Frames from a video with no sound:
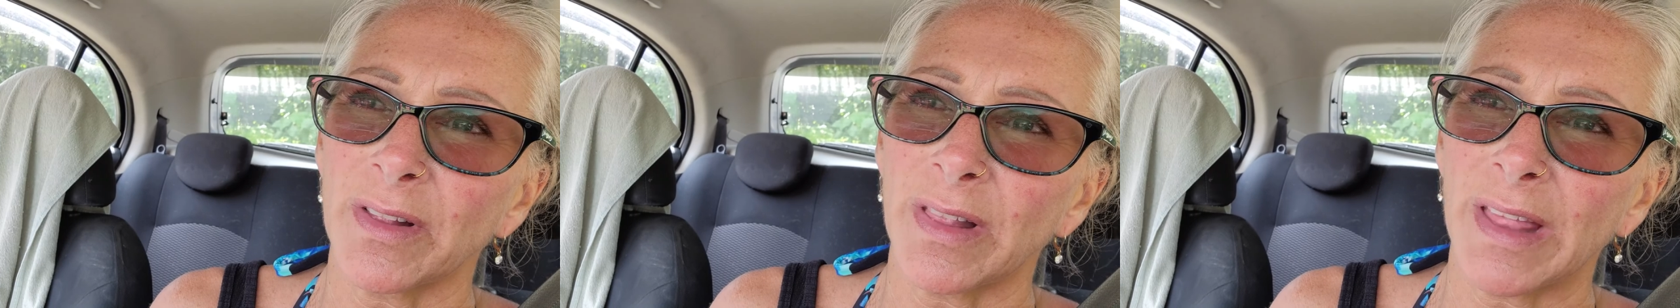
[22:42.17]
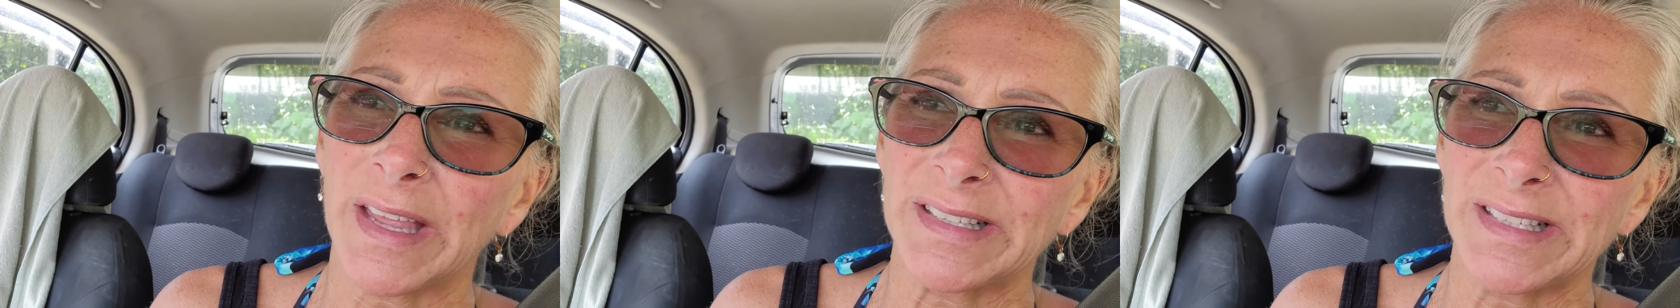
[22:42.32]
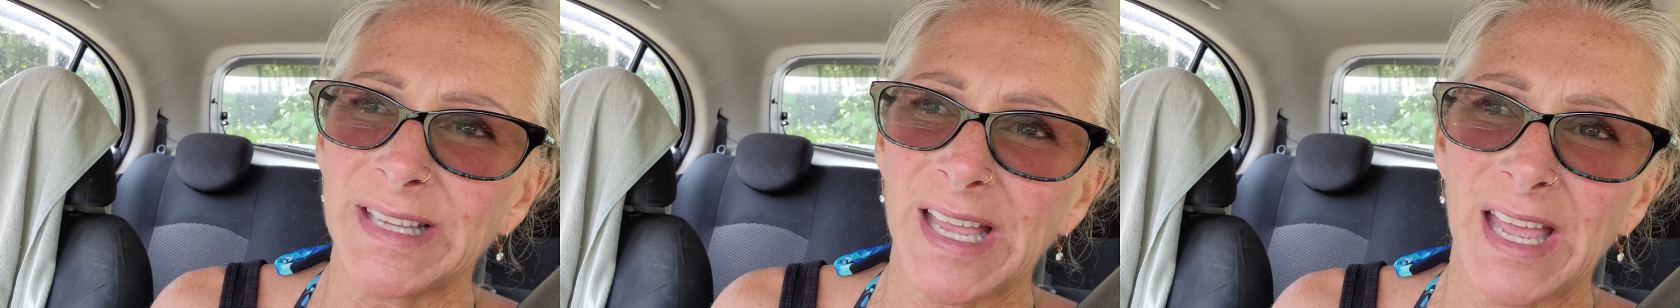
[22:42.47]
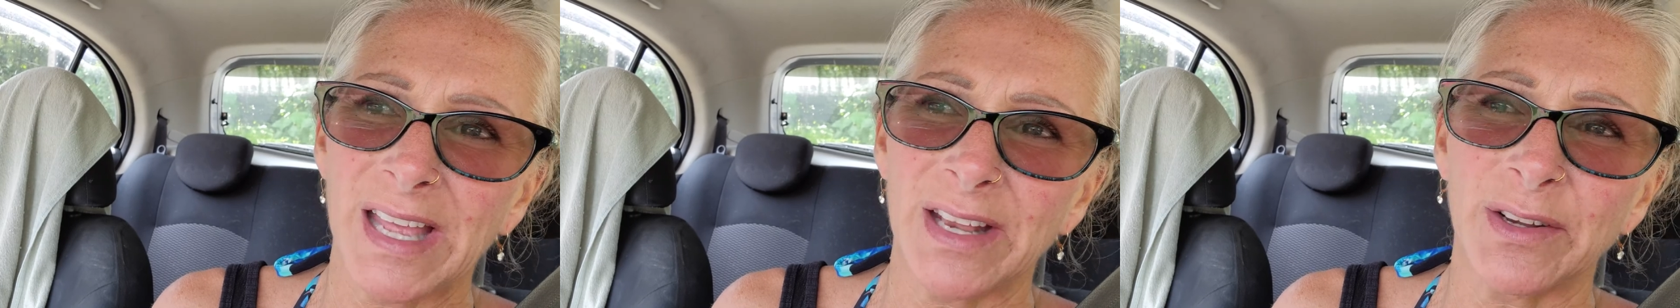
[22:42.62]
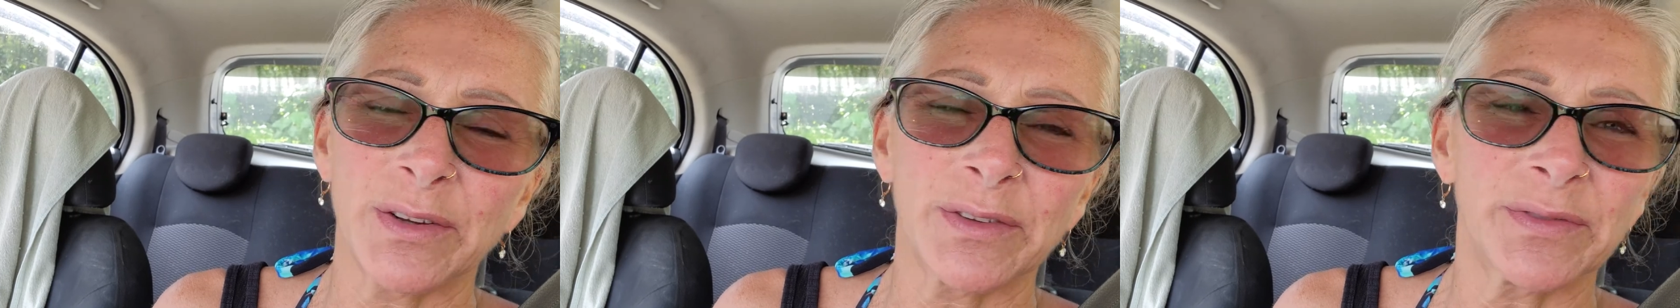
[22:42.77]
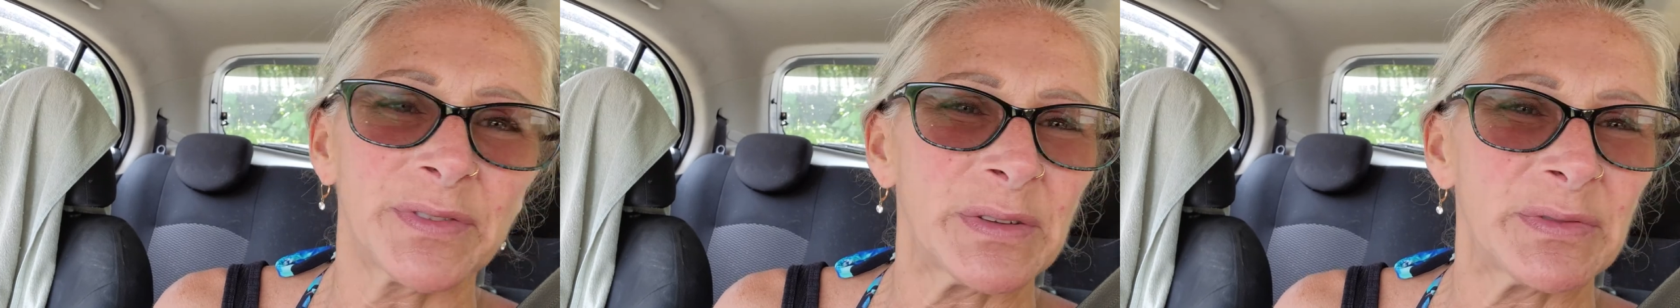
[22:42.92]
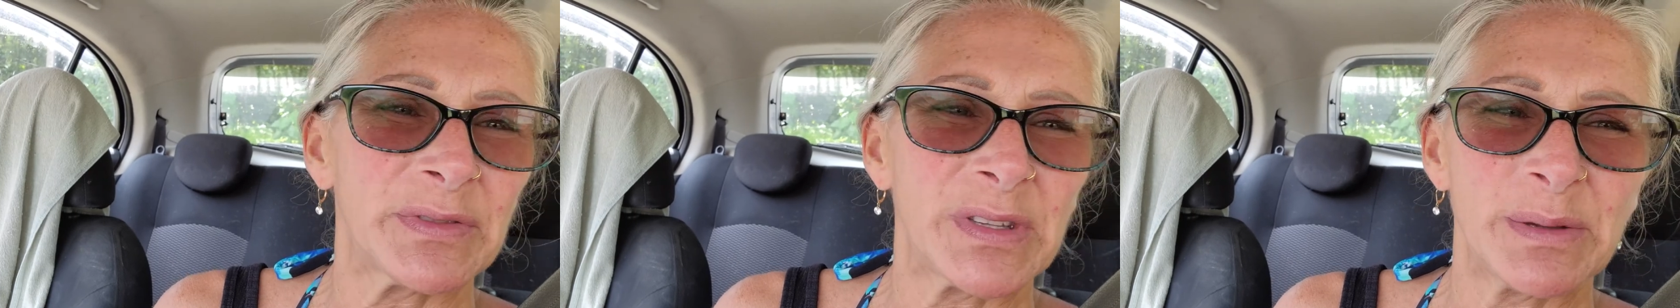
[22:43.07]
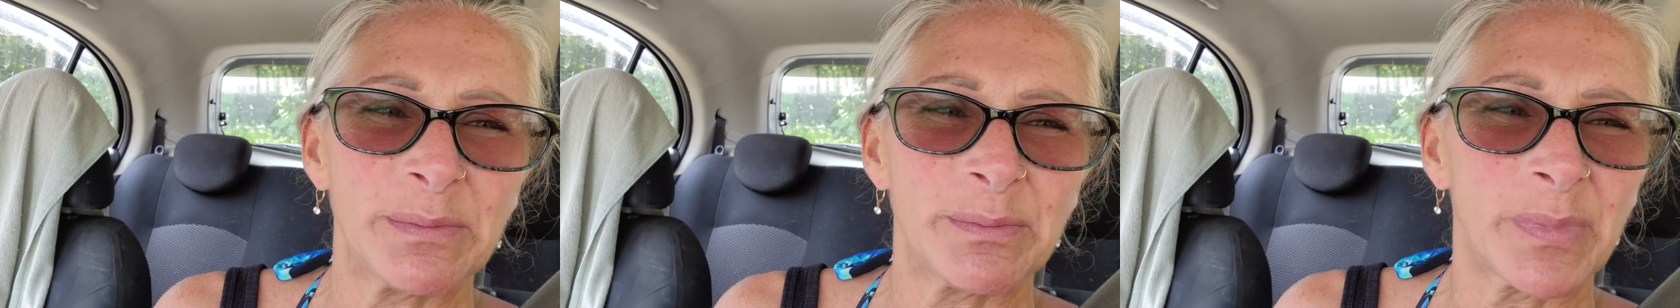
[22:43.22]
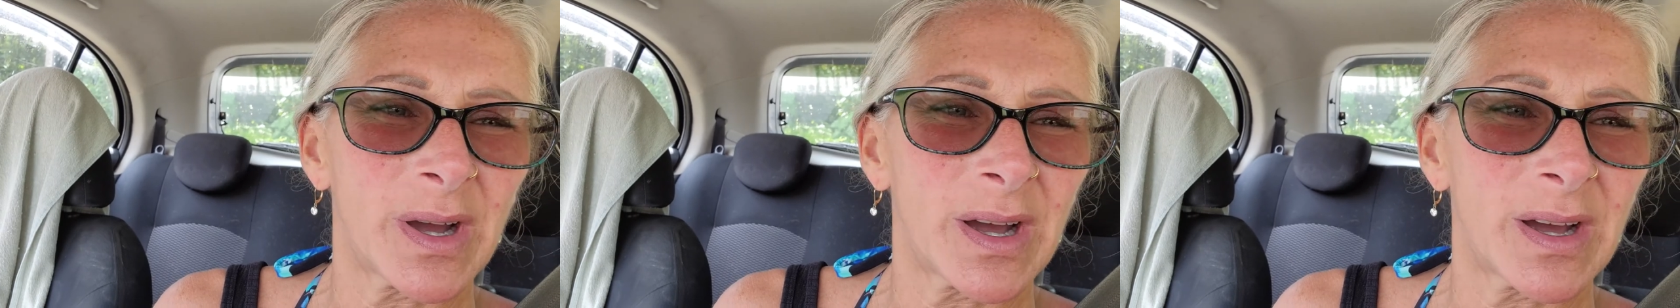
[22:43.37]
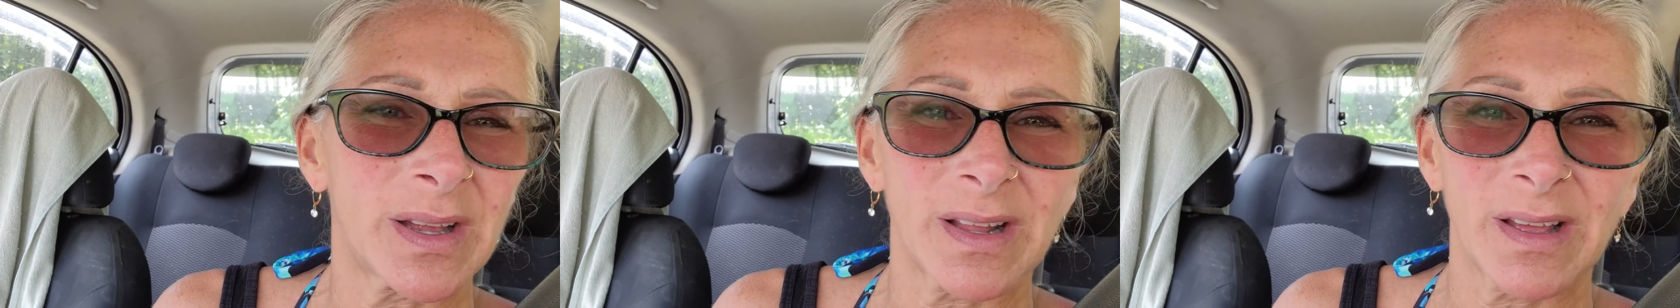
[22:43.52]
like 10 or 15
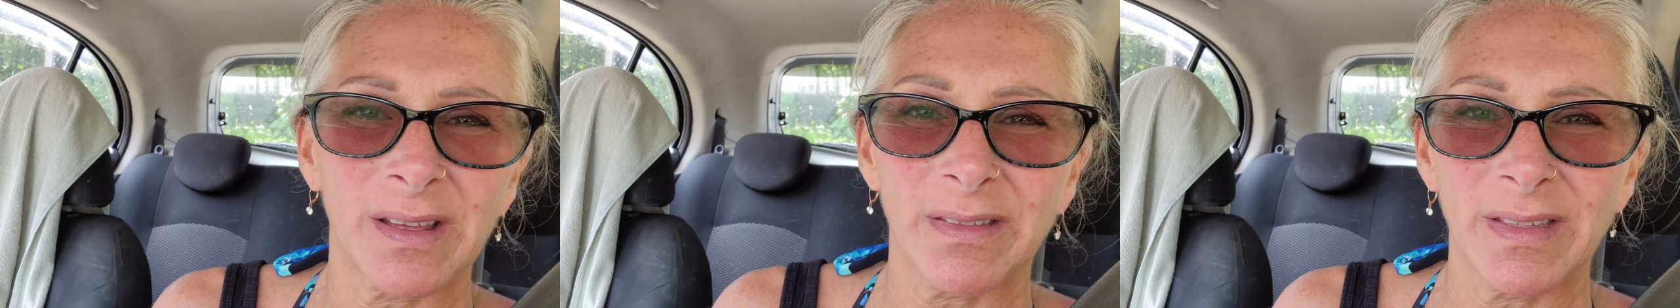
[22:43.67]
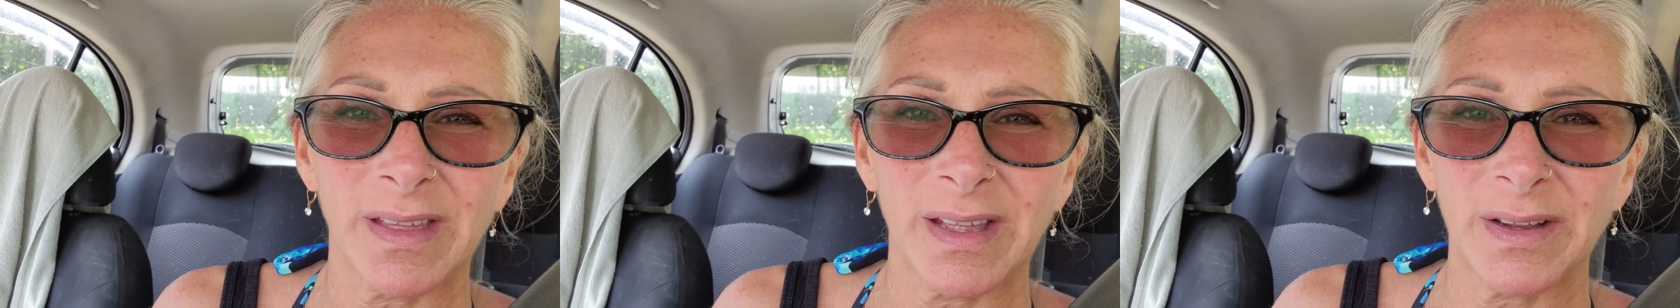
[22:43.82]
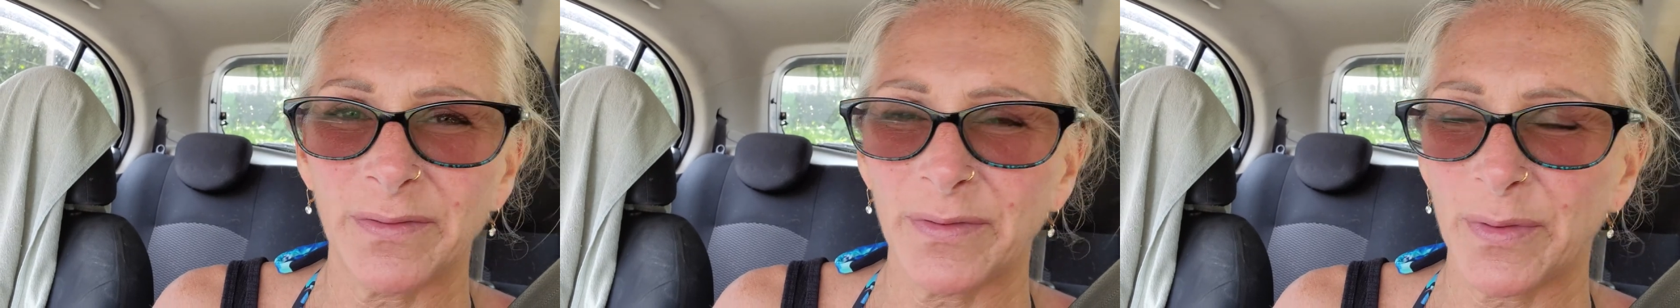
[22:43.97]
baht, I think,